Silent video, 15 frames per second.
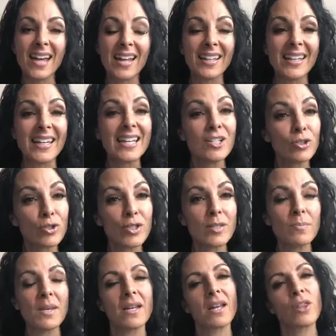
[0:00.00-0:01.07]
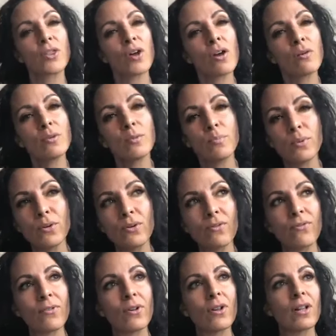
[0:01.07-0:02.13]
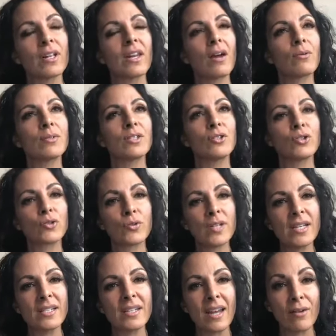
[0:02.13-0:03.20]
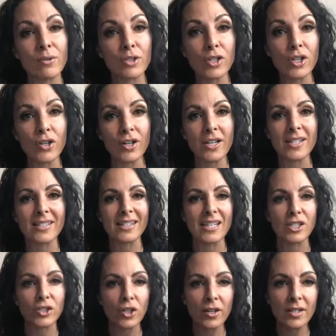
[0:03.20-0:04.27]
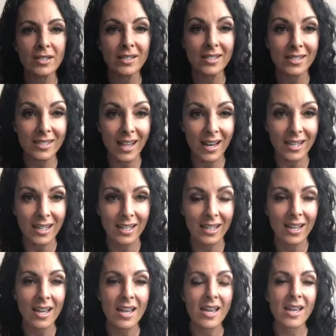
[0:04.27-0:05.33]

style, and it interests me, and I thought it was beautiful, and I was intrigued, and I was curious, and I started to study,